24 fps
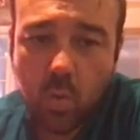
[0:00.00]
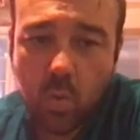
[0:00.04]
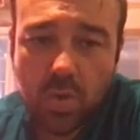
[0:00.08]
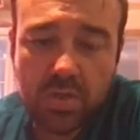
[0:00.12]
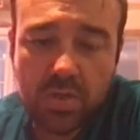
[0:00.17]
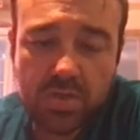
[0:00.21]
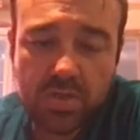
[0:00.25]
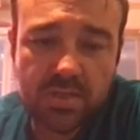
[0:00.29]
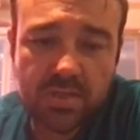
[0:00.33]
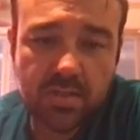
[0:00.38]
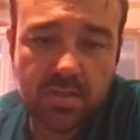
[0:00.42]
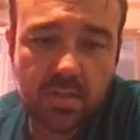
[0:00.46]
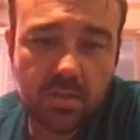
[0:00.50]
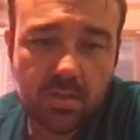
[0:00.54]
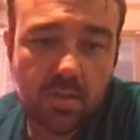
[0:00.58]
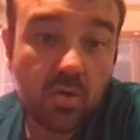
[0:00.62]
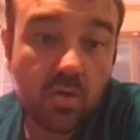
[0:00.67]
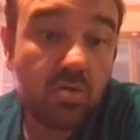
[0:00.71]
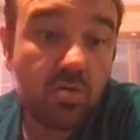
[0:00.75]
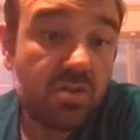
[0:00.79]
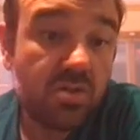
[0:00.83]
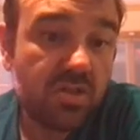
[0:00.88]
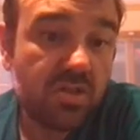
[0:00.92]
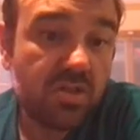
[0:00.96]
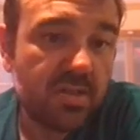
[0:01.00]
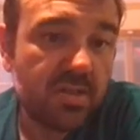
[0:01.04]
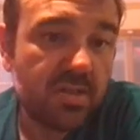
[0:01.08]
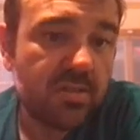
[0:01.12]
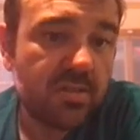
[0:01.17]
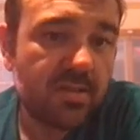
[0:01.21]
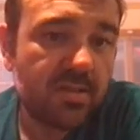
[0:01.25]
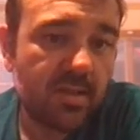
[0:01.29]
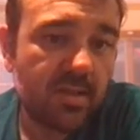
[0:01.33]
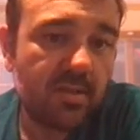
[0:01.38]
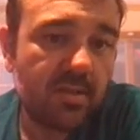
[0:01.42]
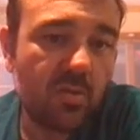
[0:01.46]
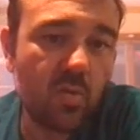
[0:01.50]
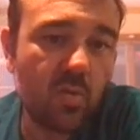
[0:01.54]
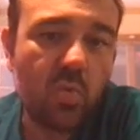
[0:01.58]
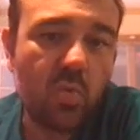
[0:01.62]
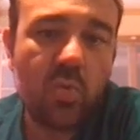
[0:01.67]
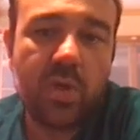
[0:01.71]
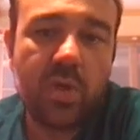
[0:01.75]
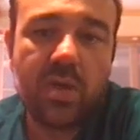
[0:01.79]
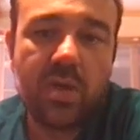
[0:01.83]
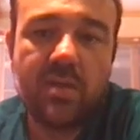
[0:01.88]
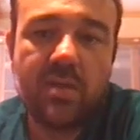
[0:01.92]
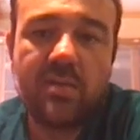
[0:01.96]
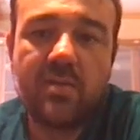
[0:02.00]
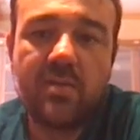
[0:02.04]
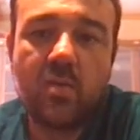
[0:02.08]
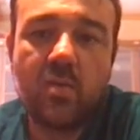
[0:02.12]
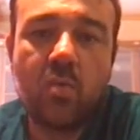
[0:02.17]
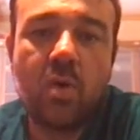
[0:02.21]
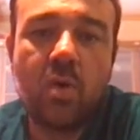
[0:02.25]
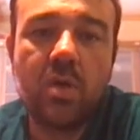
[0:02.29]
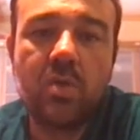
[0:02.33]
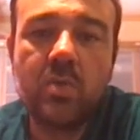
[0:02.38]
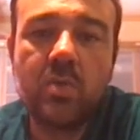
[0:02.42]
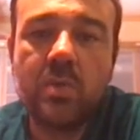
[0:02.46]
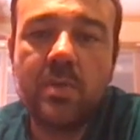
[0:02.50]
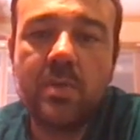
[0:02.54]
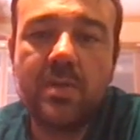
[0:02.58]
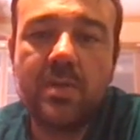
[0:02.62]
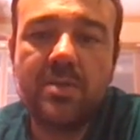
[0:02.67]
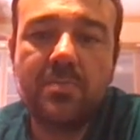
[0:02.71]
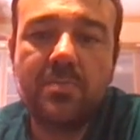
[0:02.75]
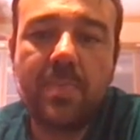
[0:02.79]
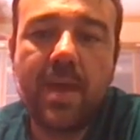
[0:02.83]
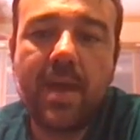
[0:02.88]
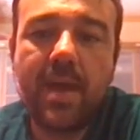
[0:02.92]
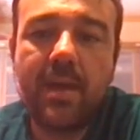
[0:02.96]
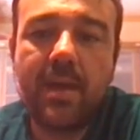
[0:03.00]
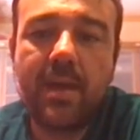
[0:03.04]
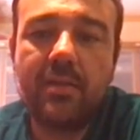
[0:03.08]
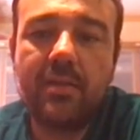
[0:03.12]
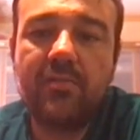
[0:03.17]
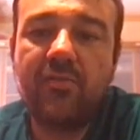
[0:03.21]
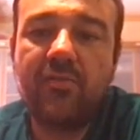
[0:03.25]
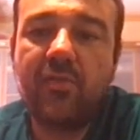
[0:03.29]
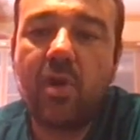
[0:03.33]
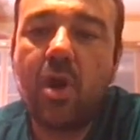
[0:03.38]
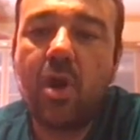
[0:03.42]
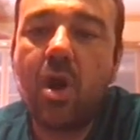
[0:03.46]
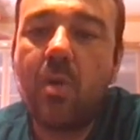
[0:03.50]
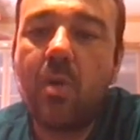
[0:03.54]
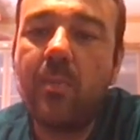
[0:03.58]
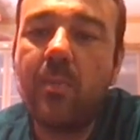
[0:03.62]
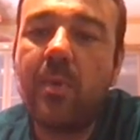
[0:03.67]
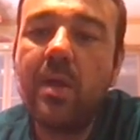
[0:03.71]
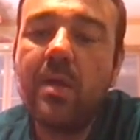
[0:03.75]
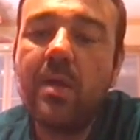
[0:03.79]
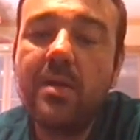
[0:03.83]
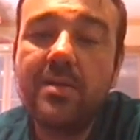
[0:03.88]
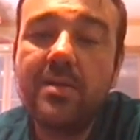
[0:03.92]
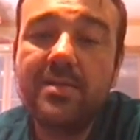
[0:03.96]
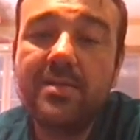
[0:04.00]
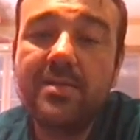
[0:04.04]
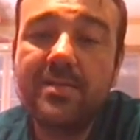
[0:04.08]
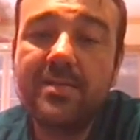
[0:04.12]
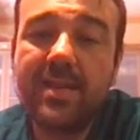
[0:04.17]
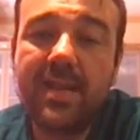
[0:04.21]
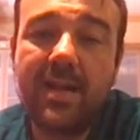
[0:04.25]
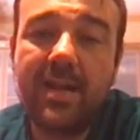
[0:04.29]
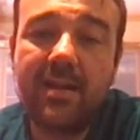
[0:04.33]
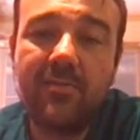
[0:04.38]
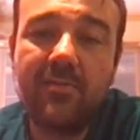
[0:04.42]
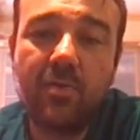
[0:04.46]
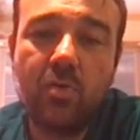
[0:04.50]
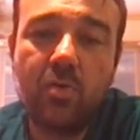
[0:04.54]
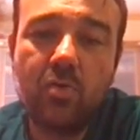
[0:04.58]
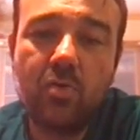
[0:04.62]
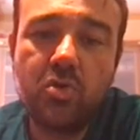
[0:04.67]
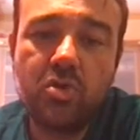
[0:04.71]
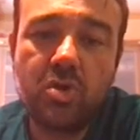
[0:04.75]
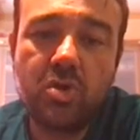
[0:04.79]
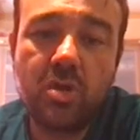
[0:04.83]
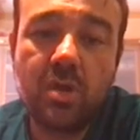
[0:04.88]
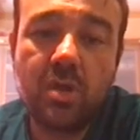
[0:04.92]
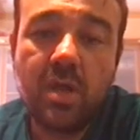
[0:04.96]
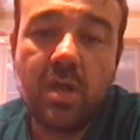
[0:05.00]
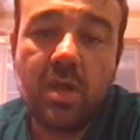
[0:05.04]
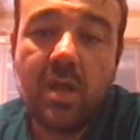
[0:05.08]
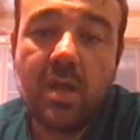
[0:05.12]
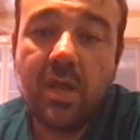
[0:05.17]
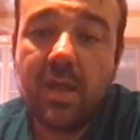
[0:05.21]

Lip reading: which is not consistent with what we expect from stellar evolution.